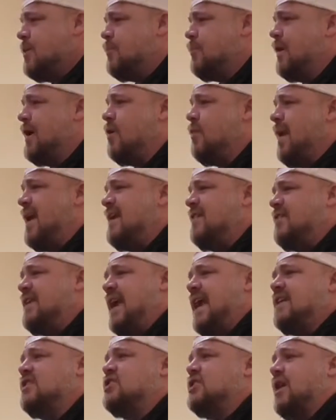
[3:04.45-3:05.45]
to pray away
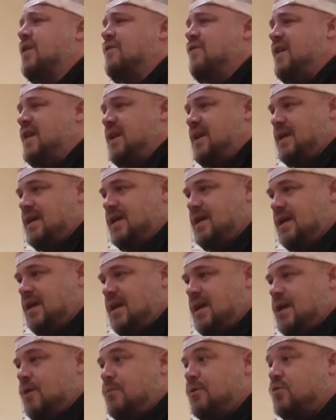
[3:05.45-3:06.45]
the HIV.
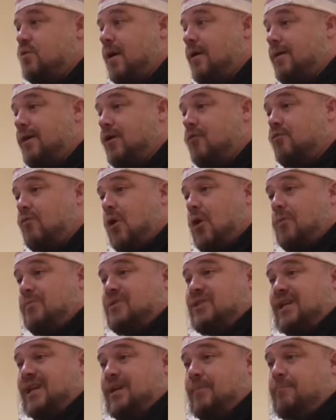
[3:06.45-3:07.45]
He was wearing a robe,
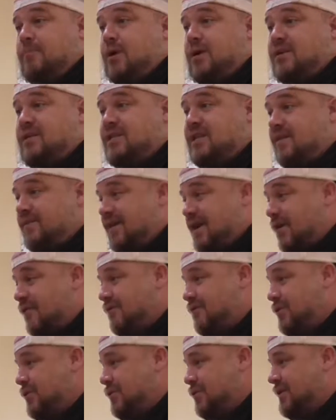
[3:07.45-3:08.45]
selling books, giving
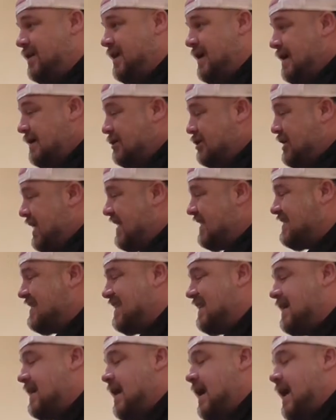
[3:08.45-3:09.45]
out food,
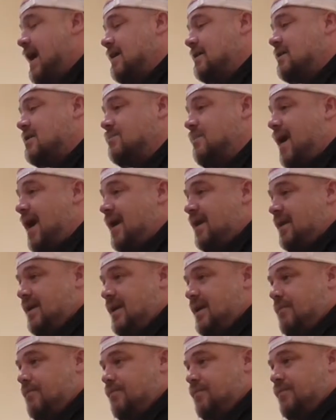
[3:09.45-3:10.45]
chanting, and
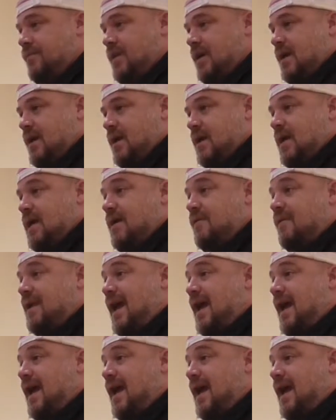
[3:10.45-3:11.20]
smiling. He even